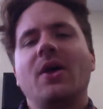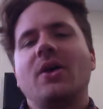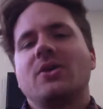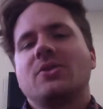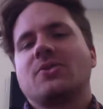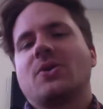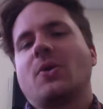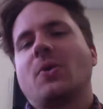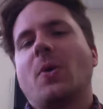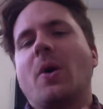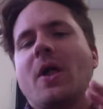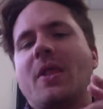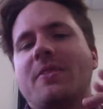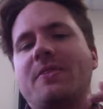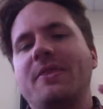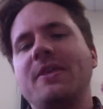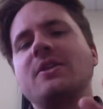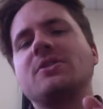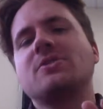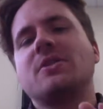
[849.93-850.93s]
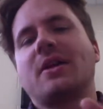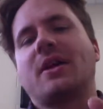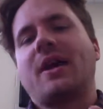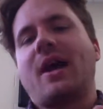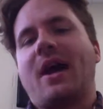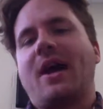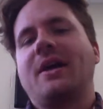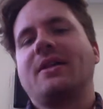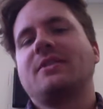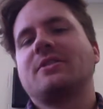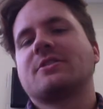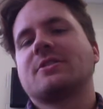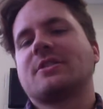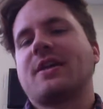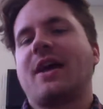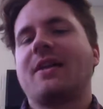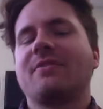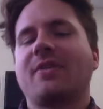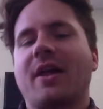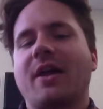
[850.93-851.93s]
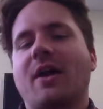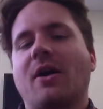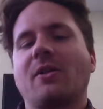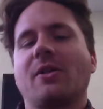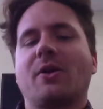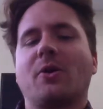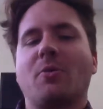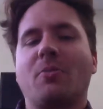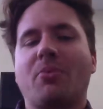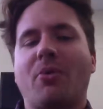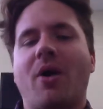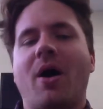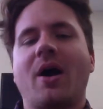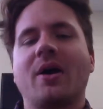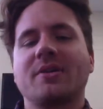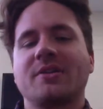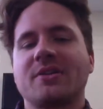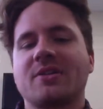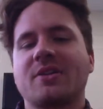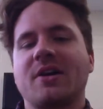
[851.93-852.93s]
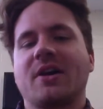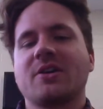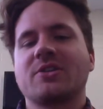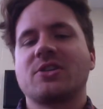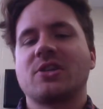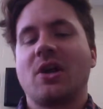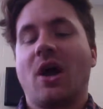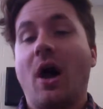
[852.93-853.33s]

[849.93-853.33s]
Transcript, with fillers: So these are kind of like our little broad discussion